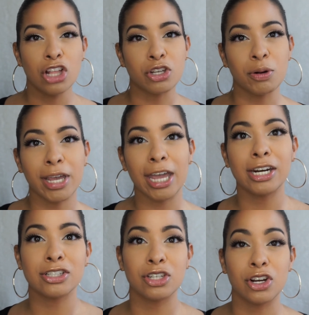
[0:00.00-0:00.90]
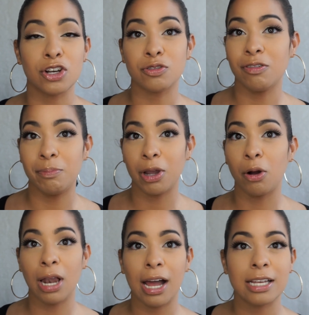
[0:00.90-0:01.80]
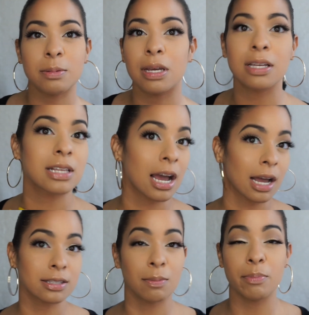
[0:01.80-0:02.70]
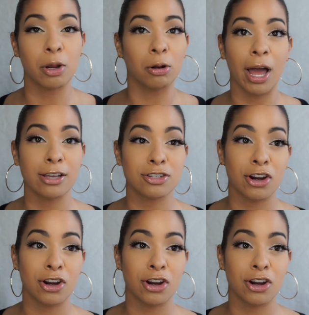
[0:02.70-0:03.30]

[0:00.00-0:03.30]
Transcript: don't cater to girls with big old eyes, because I got some big old eyes,